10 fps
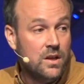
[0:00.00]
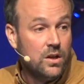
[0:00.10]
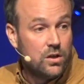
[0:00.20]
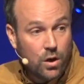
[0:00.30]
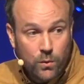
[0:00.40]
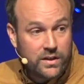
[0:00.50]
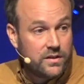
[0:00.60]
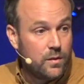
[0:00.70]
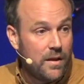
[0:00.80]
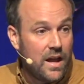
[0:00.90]
going to
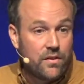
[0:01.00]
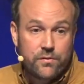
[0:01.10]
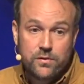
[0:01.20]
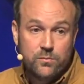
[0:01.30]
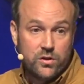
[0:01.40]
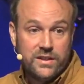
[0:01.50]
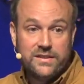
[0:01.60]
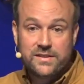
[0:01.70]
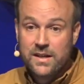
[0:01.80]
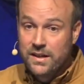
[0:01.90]
the bathroom, or
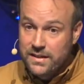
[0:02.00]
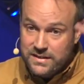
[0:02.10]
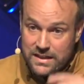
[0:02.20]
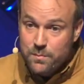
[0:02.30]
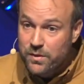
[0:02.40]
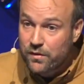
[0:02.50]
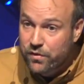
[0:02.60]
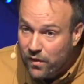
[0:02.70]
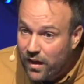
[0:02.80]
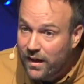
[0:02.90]
he's deep in
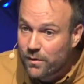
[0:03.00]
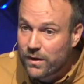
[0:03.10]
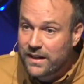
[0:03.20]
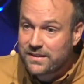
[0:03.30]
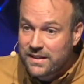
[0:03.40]
thought, right?